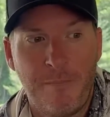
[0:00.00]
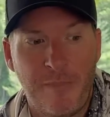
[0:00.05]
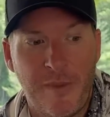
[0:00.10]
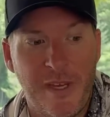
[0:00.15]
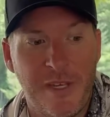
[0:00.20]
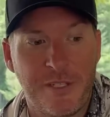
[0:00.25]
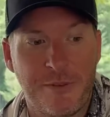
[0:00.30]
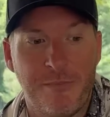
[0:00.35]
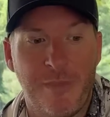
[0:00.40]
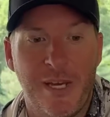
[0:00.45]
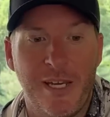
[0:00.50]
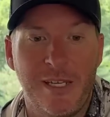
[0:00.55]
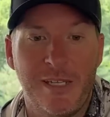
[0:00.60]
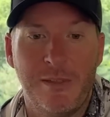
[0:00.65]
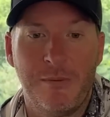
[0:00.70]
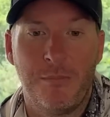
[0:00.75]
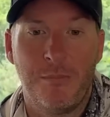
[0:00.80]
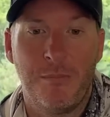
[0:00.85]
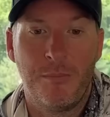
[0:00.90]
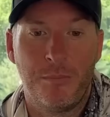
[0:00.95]
as my
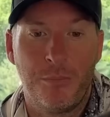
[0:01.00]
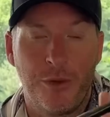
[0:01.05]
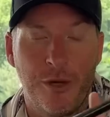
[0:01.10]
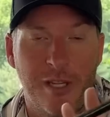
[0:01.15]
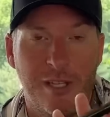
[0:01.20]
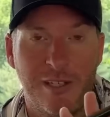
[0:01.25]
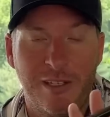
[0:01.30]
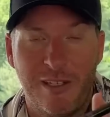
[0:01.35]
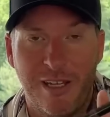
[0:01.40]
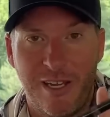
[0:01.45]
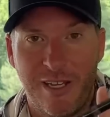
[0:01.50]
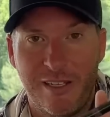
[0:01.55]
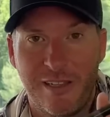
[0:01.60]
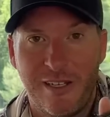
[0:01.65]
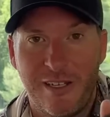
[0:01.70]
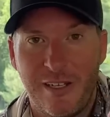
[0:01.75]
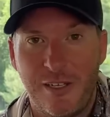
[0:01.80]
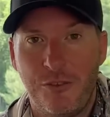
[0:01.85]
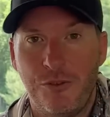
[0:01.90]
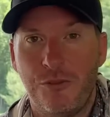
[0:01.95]
braided line
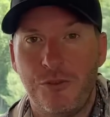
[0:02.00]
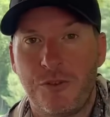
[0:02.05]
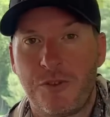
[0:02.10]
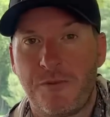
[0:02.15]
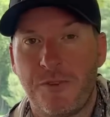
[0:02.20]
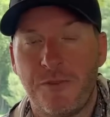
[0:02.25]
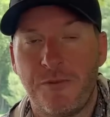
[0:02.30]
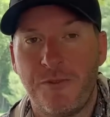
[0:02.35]
that I use for